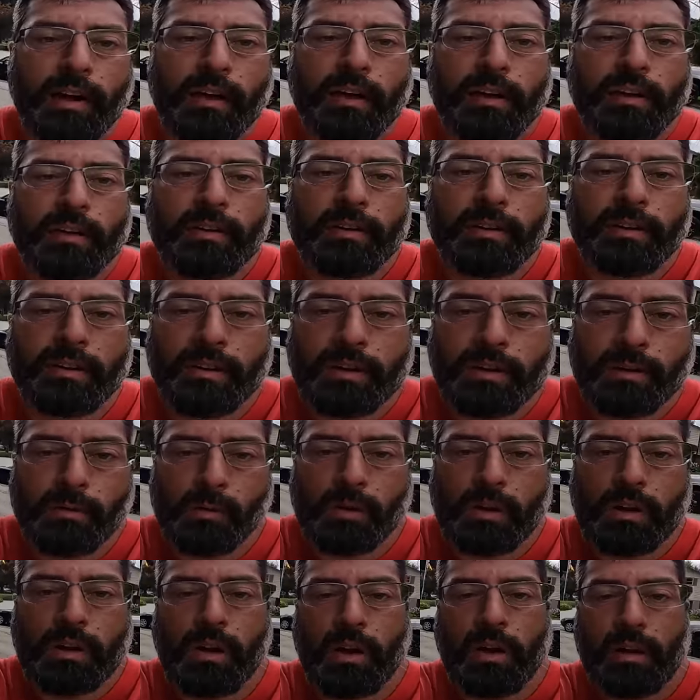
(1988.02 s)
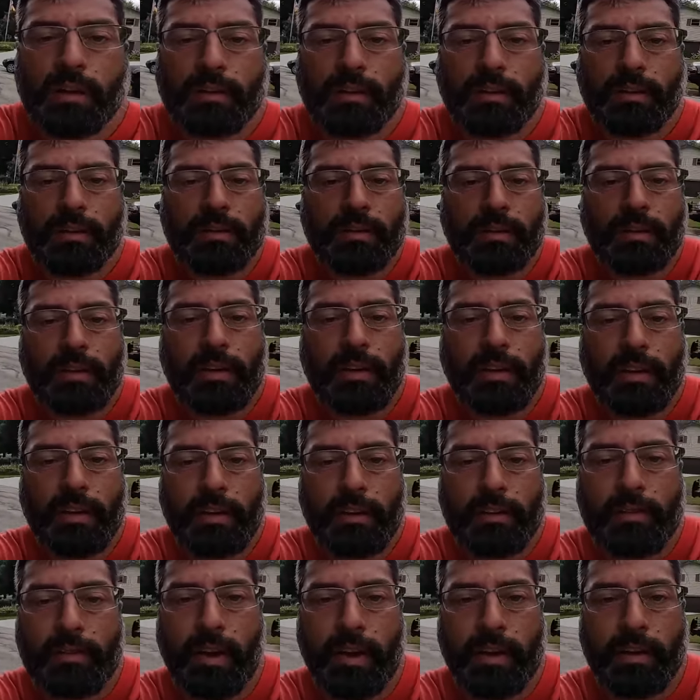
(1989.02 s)
Now I know you're gonna work hard though.
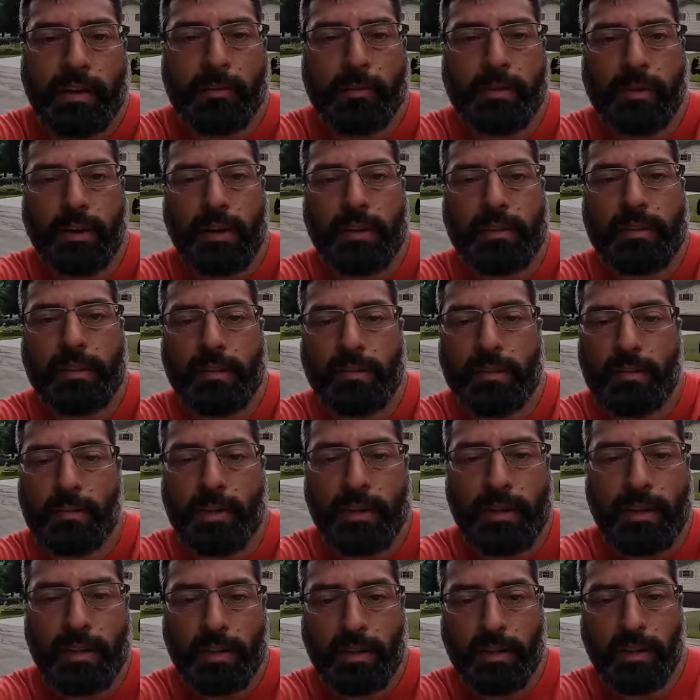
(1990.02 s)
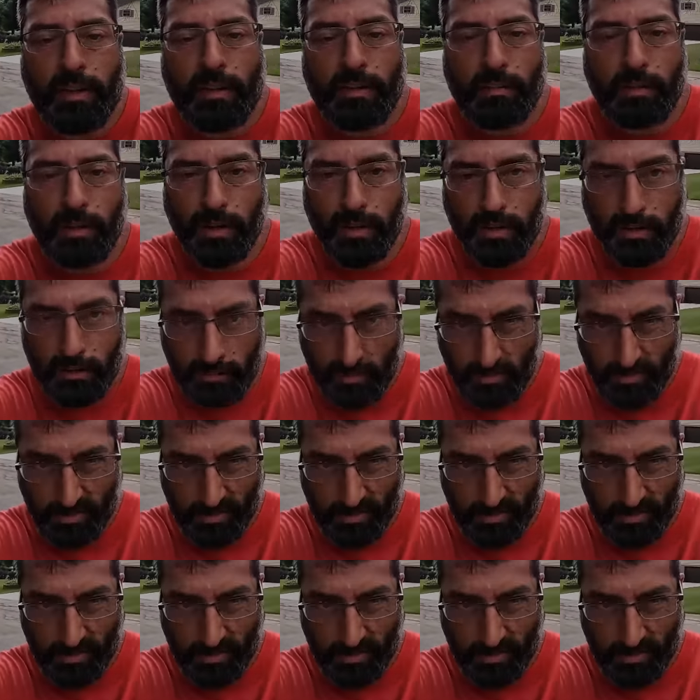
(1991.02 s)
Try to impress everybody, right?